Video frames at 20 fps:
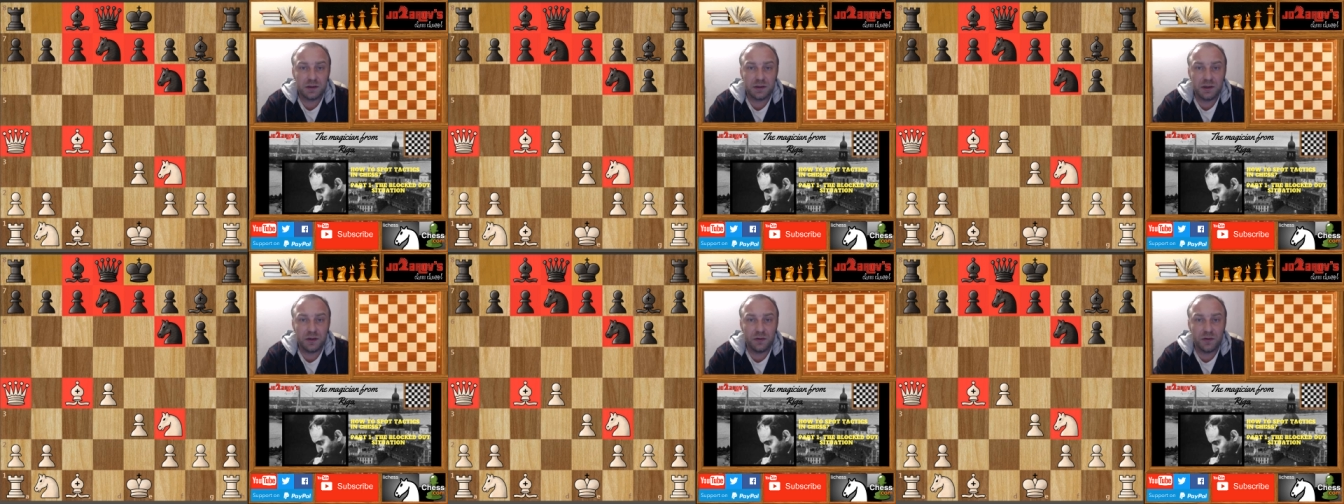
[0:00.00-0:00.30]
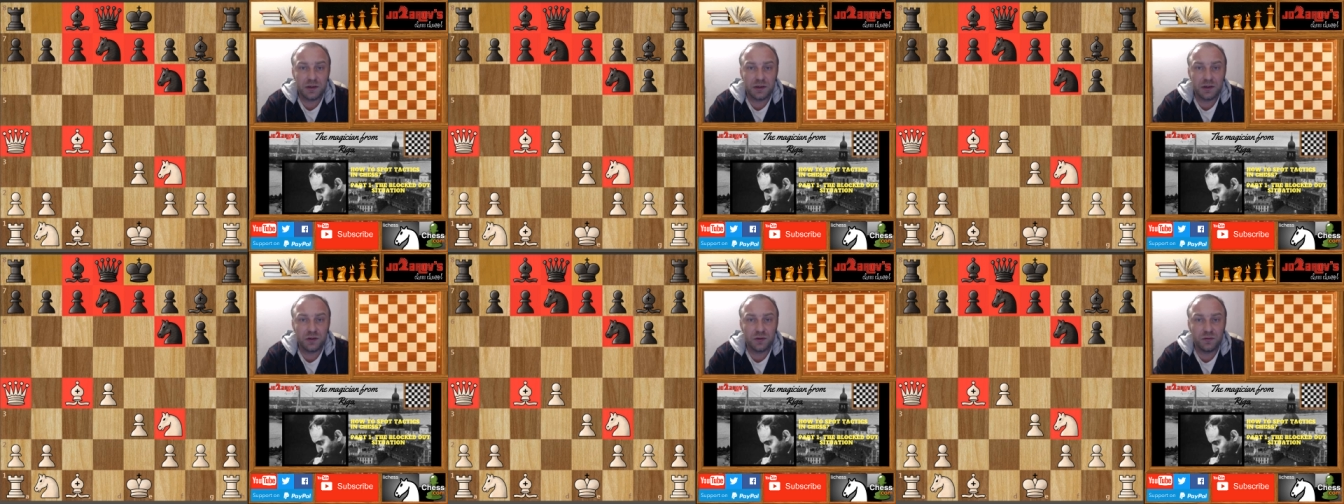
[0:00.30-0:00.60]

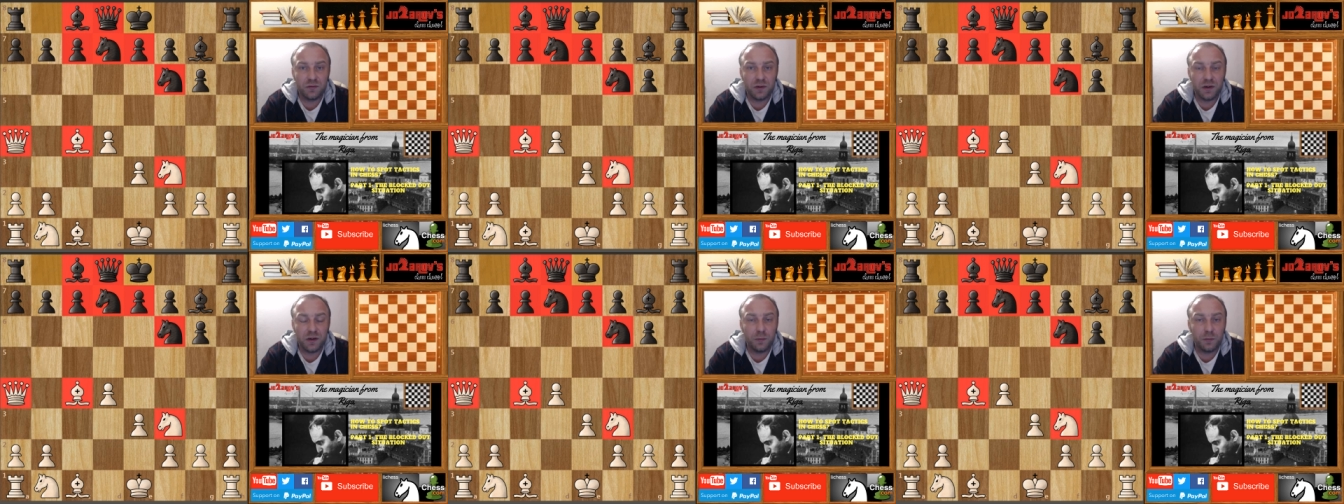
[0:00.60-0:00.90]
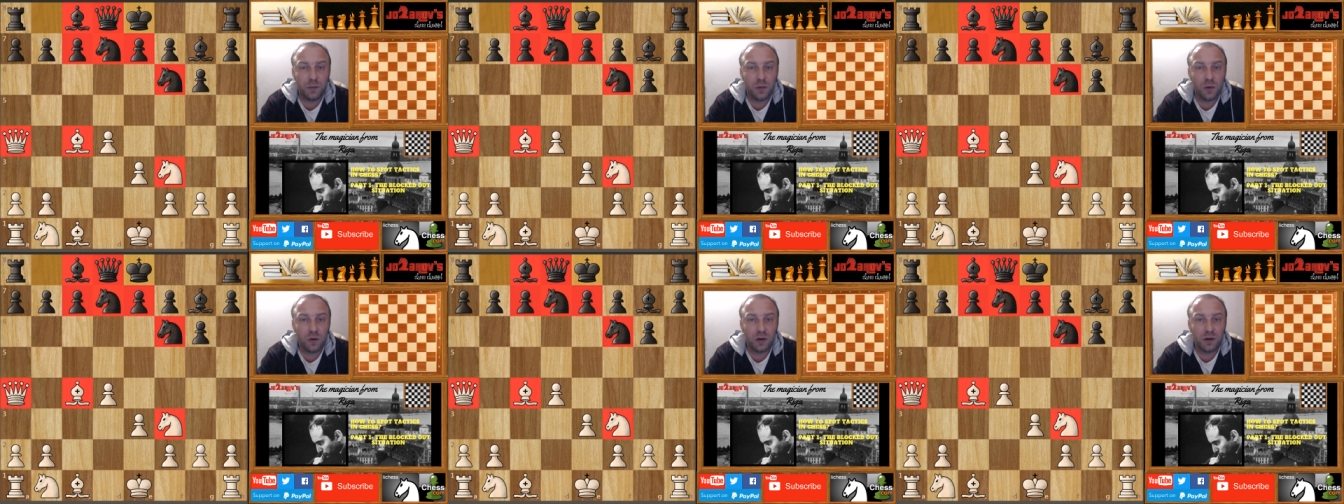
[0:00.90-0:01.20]
series is really
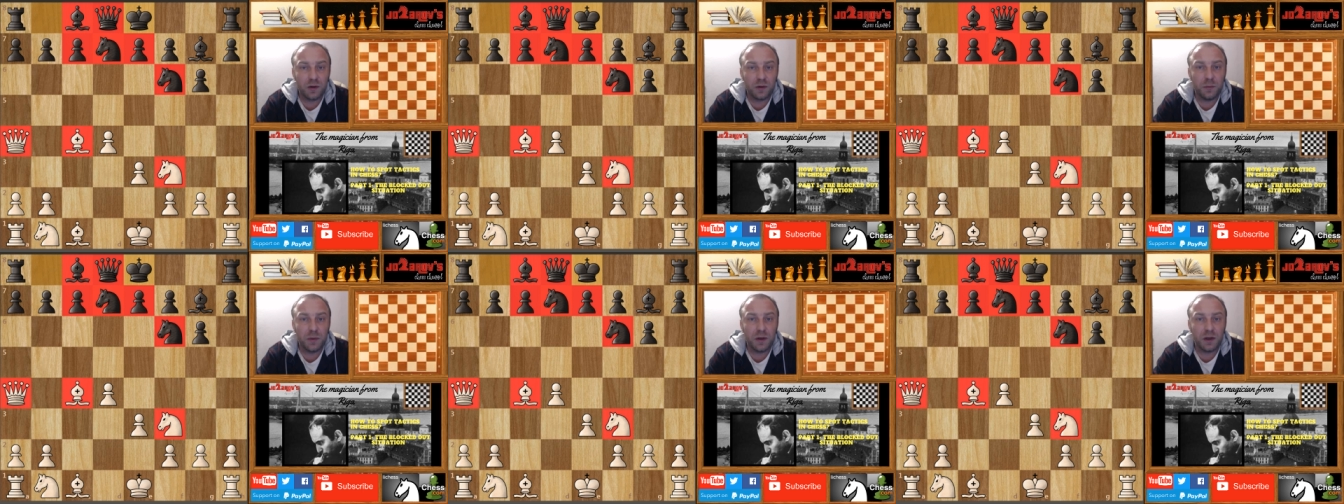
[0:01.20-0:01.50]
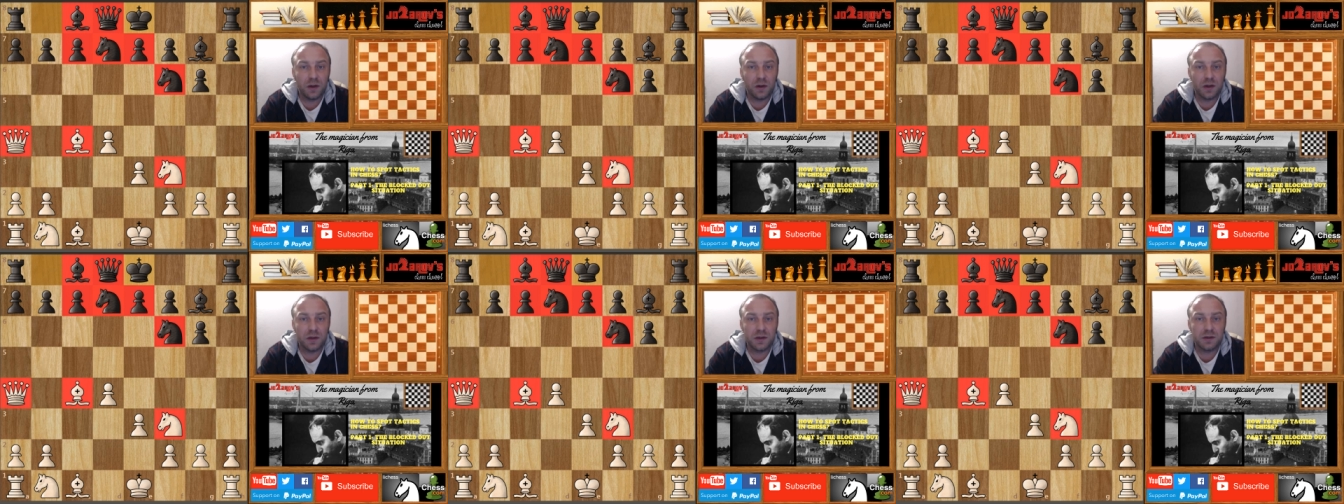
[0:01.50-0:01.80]
important
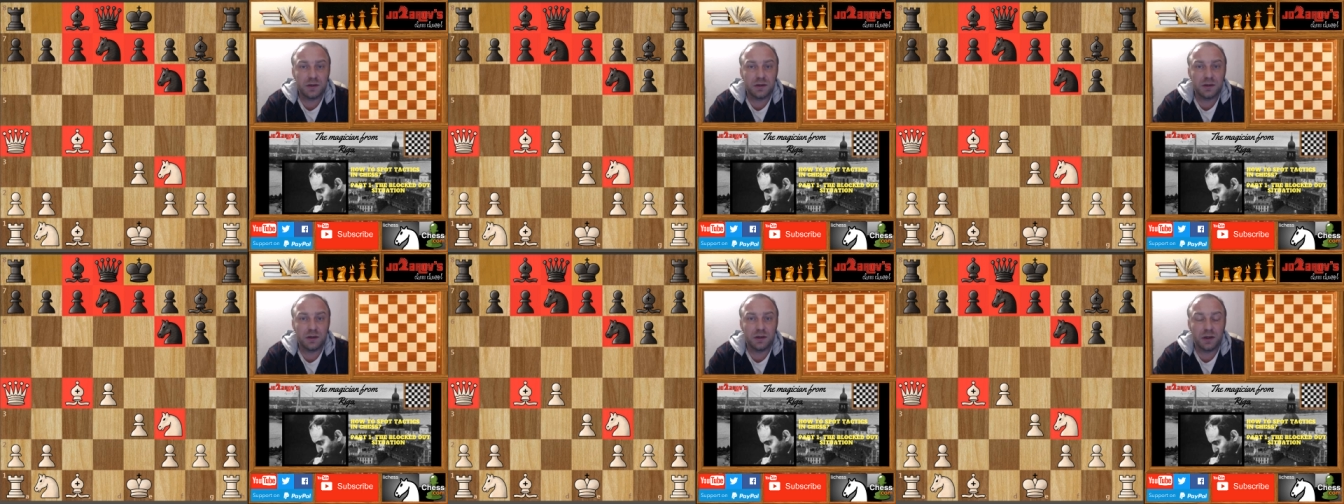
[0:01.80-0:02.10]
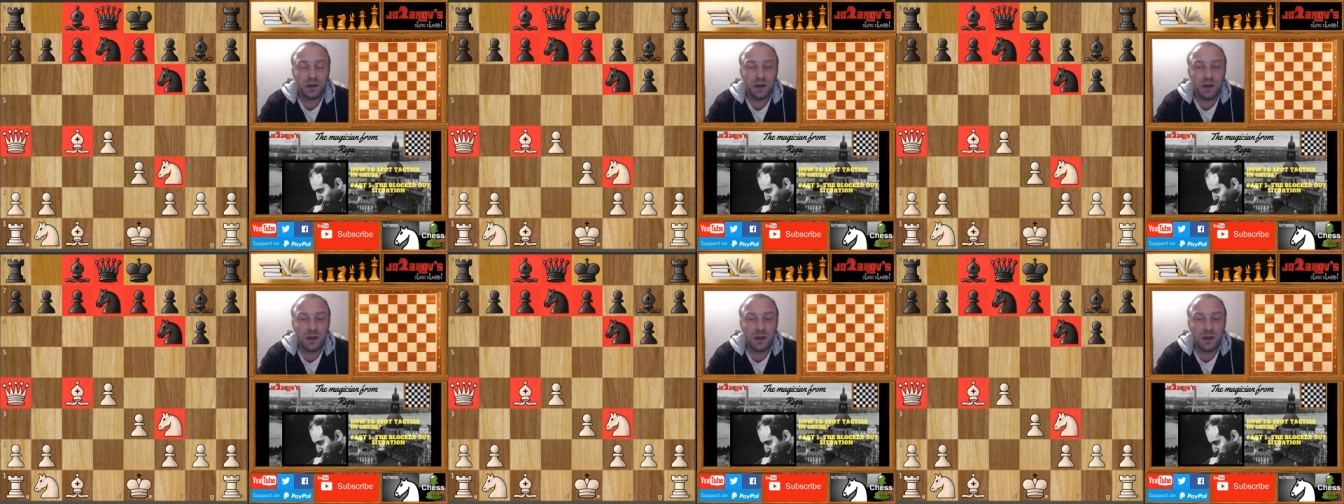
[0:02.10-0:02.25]
because uh,